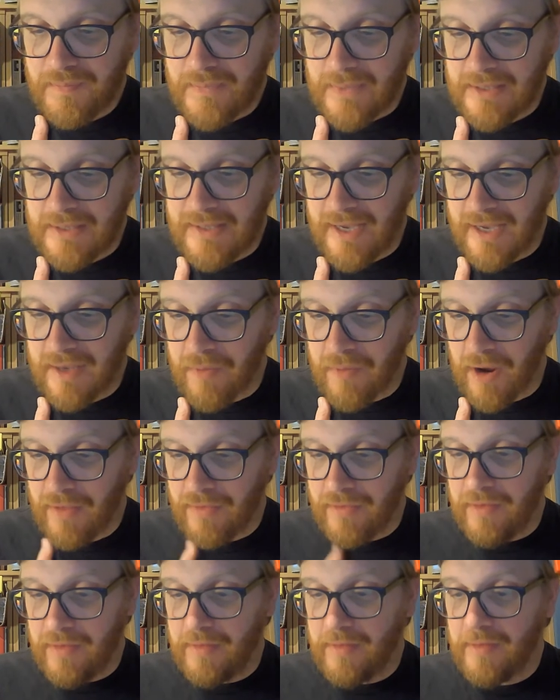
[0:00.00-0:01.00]
Take a
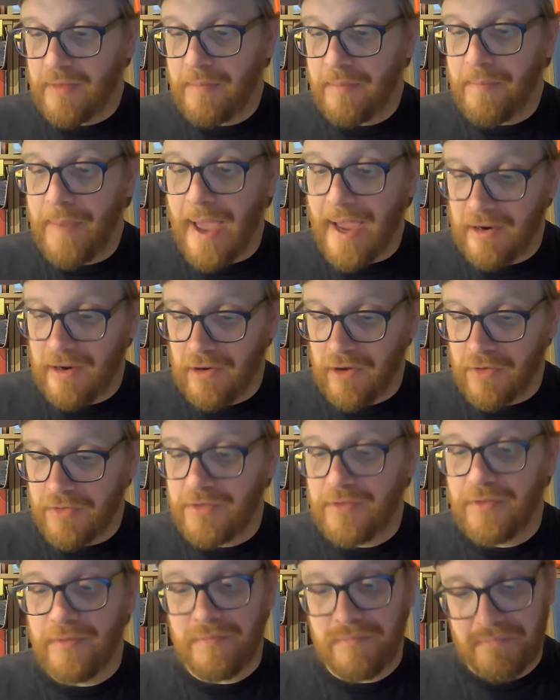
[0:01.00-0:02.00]
breath.
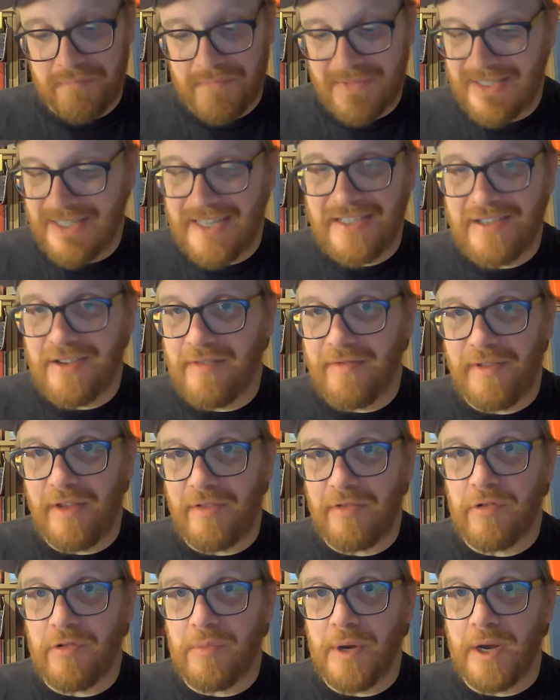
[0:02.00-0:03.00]
Backlot. See, it's not a
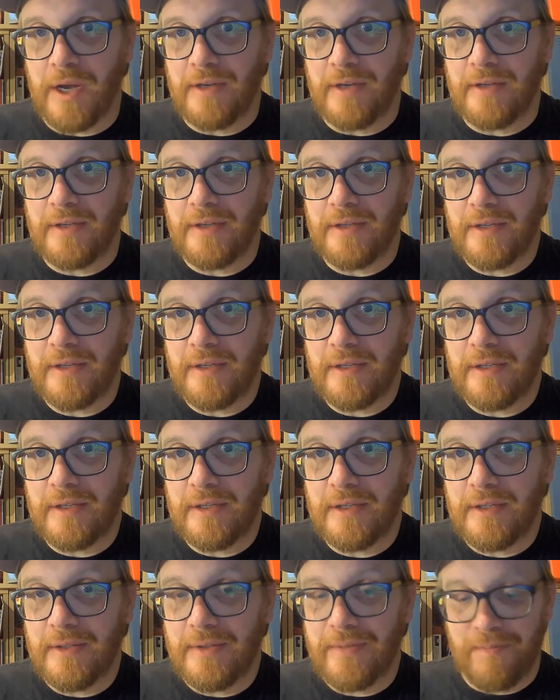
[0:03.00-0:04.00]
difficult word.
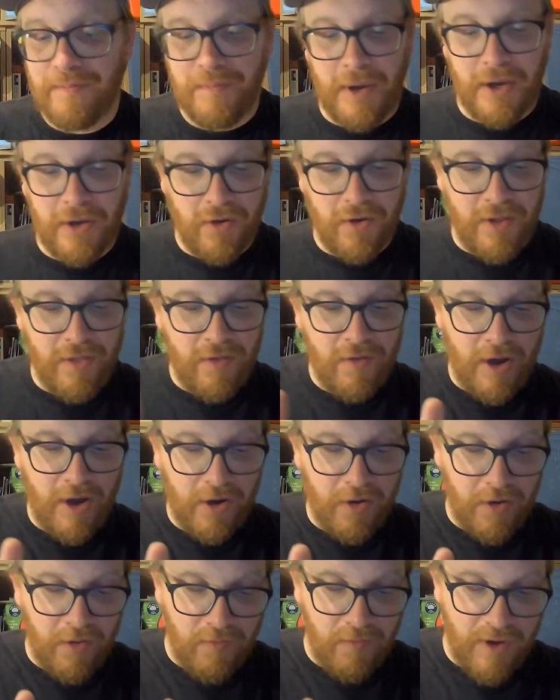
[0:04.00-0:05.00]
I got
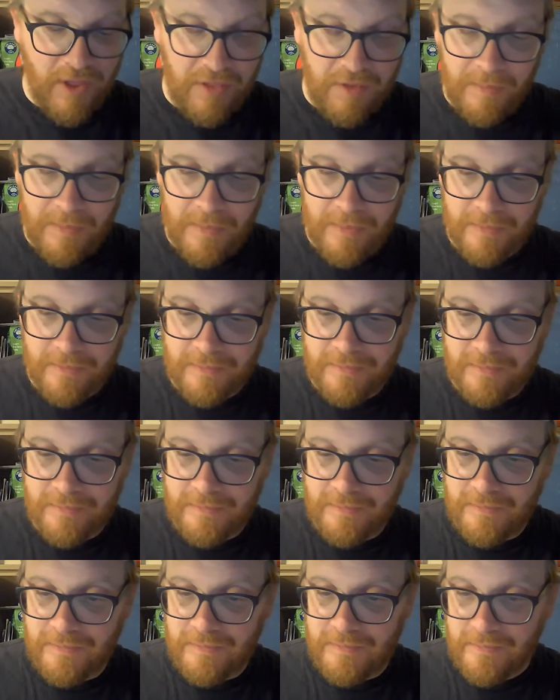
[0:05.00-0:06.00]
a rhythm.
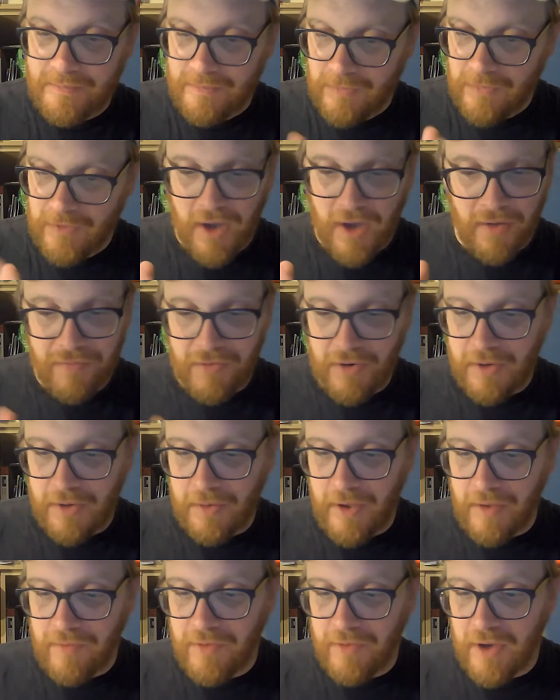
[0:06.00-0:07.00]
Go, I feel like I'm
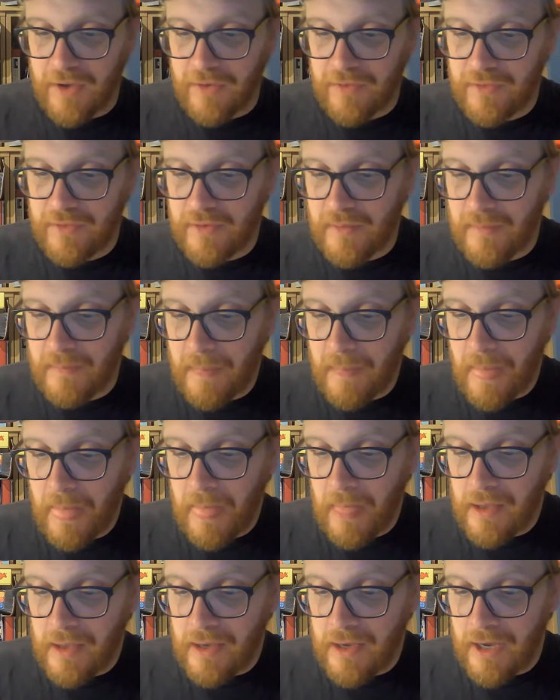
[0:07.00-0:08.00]
going fast.
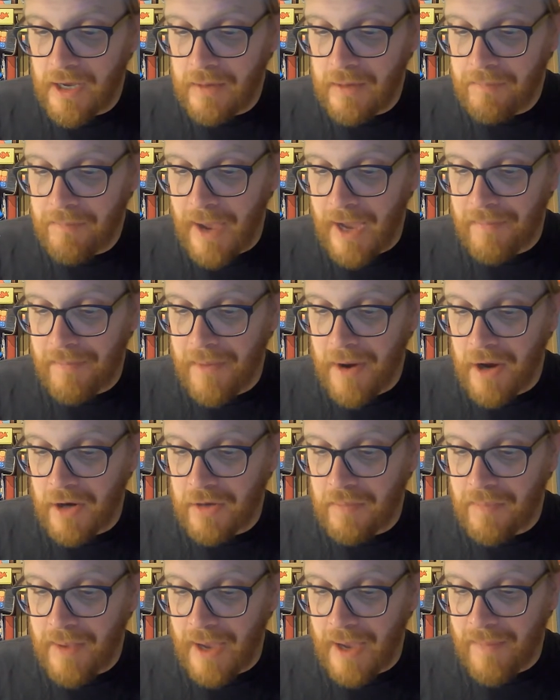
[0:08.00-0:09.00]
Back marker,
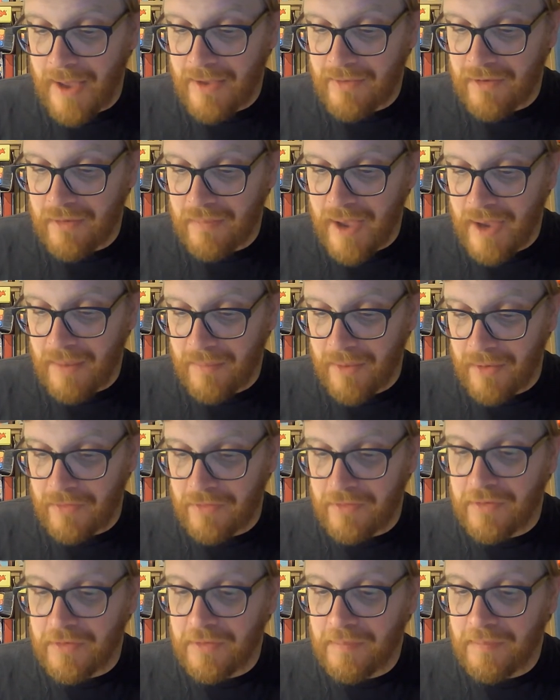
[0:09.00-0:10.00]
back matter,
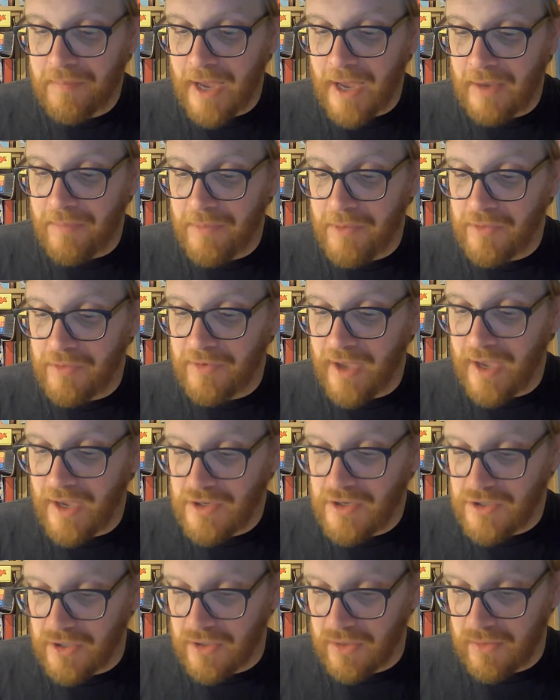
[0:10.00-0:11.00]
backmost, back
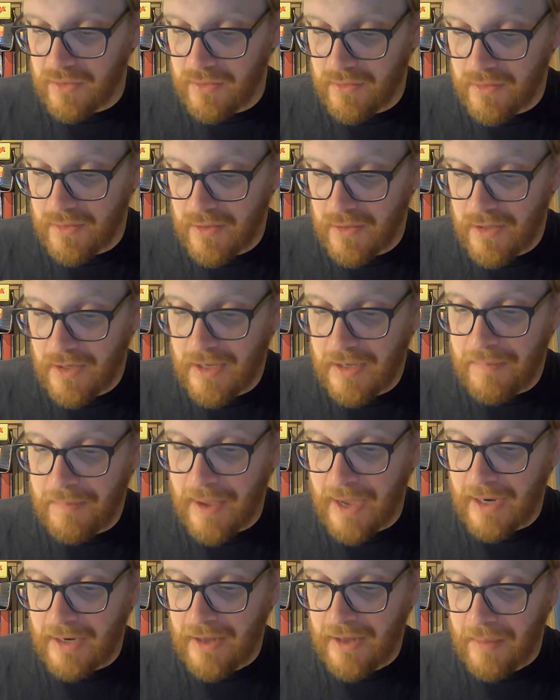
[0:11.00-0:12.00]
mutation,
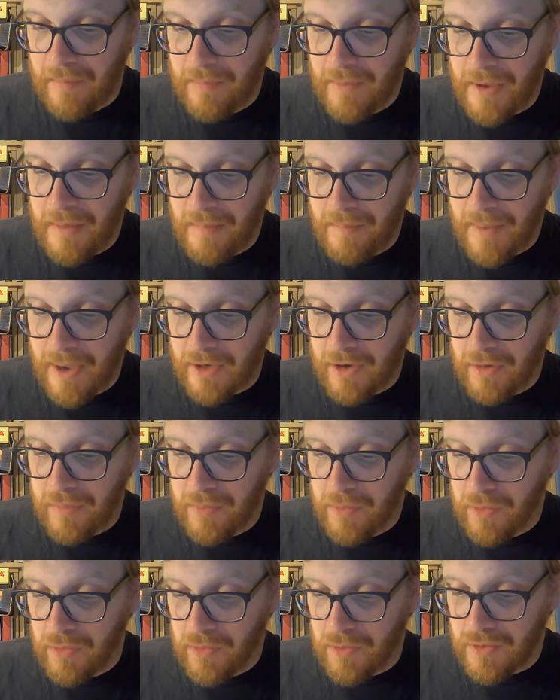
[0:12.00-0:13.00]
back number, back
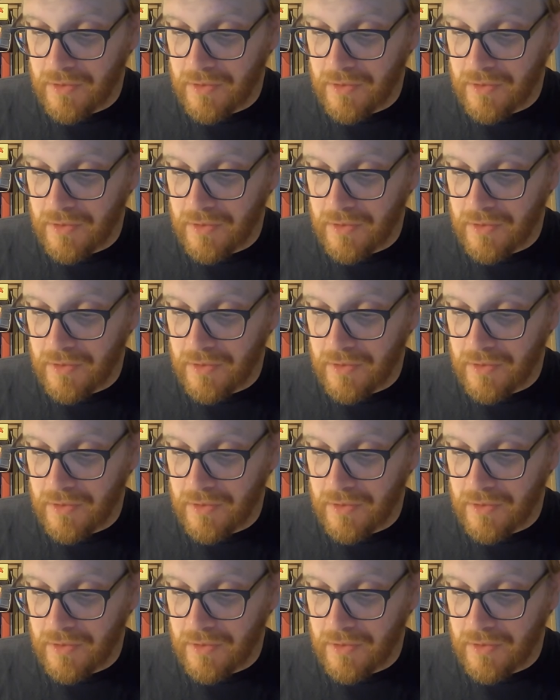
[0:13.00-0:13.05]
o'bork.